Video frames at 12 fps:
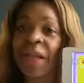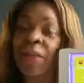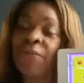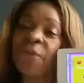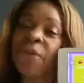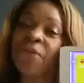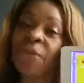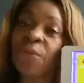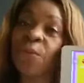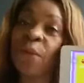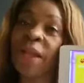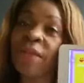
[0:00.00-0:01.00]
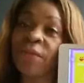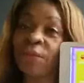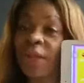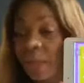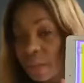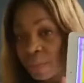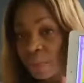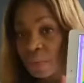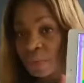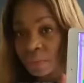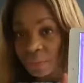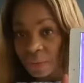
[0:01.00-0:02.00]
And first of all, it's really
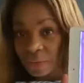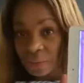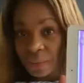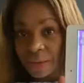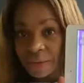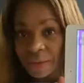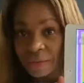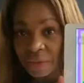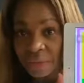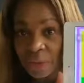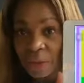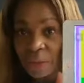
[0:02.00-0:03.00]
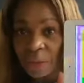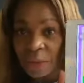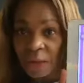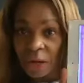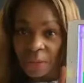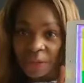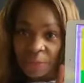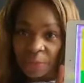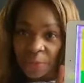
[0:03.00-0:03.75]
important for us to identify where we are in the